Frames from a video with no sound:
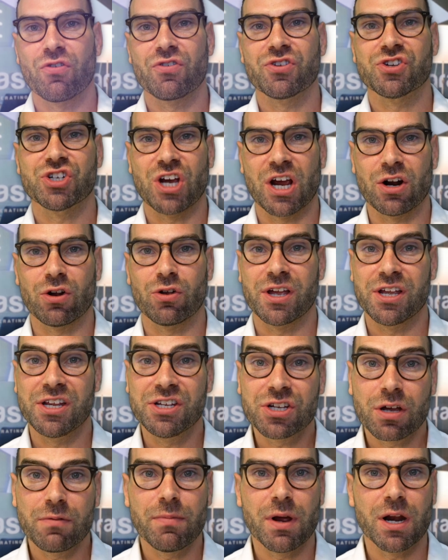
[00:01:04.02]
you know, this channel
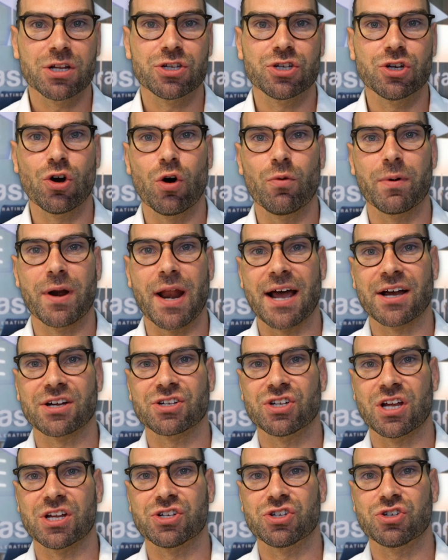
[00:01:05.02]
is committed to open
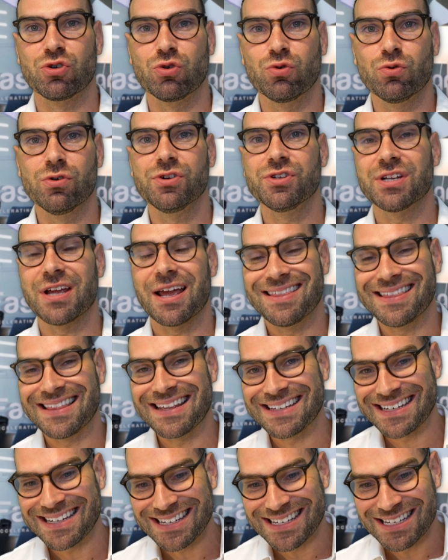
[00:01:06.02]
access tools and
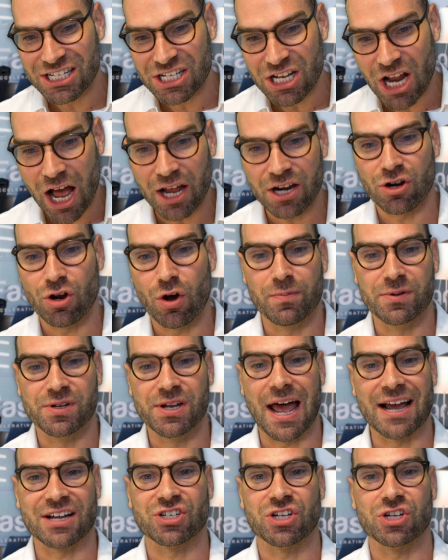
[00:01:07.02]
this is not an
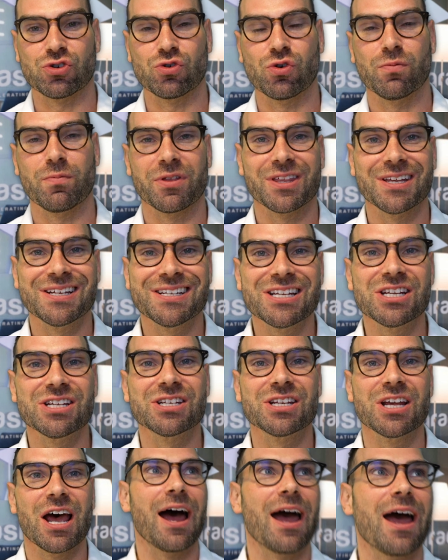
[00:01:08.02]
open access tool, but this
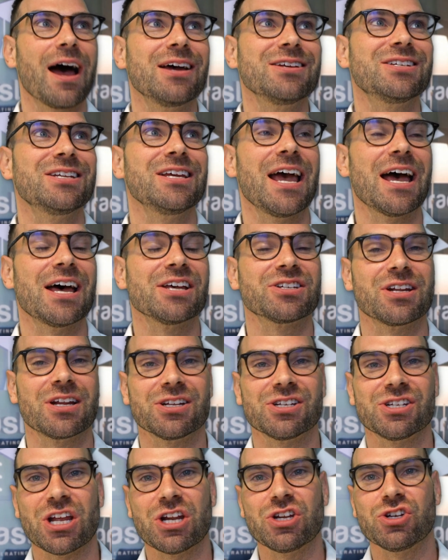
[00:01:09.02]
is I, I see as an
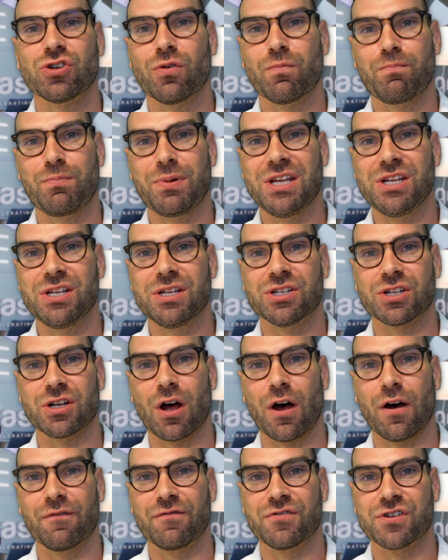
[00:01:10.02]
essential piece
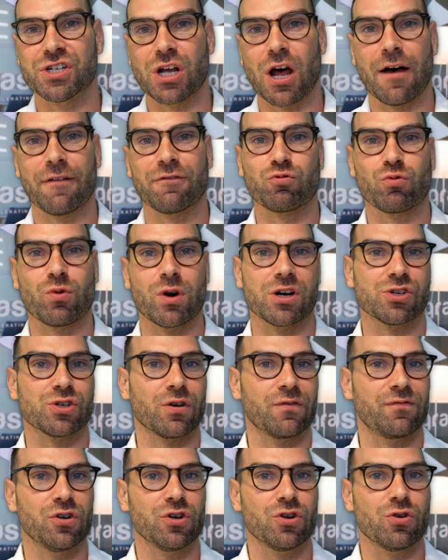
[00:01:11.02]
of software.
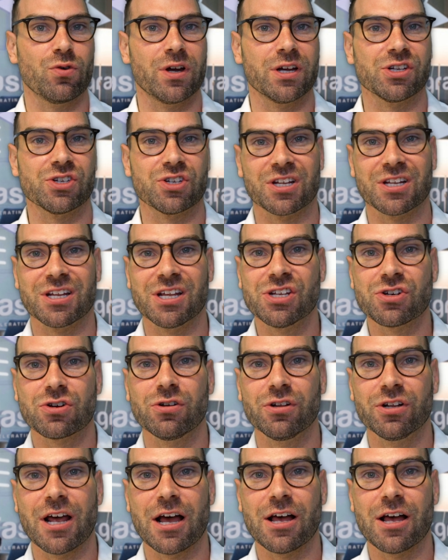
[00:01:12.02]
So if you're doing statistical